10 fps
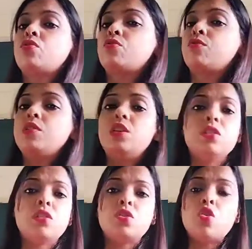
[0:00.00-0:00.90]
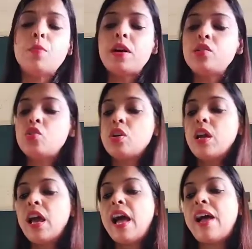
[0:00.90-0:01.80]
eaten so much,
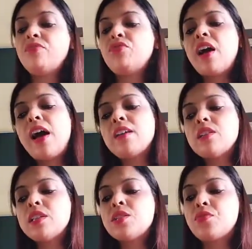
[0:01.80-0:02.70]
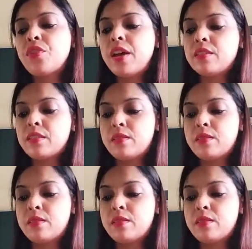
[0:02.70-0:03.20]
and thanked his friends.